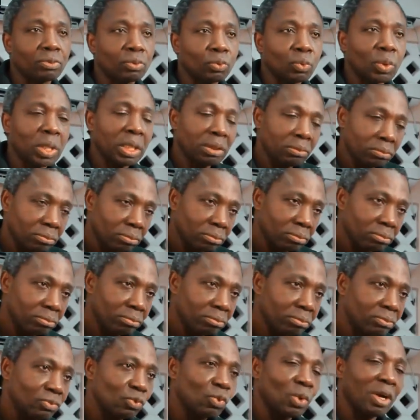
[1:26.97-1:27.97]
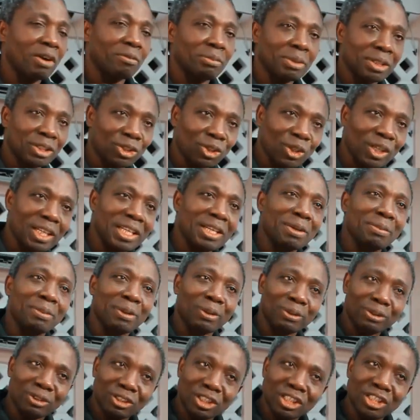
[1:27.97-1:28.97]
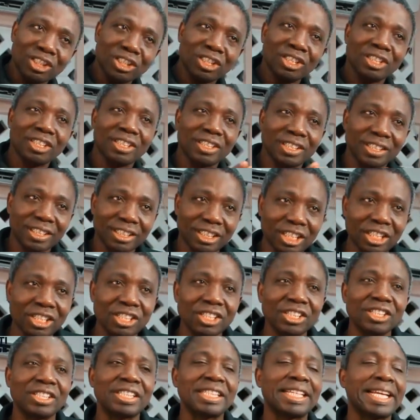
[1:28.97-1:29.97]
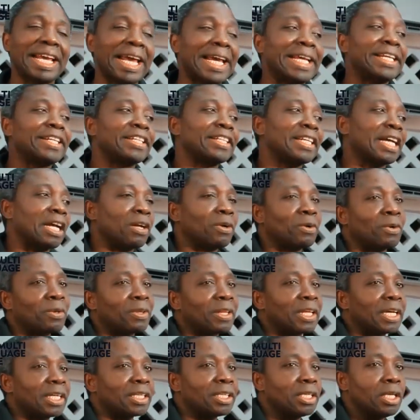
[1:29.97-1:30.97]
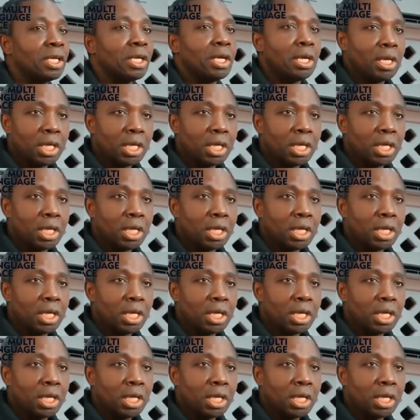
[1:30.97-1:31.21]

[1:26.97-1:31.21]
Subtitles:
Well, we have been talking about changes in ending and all that.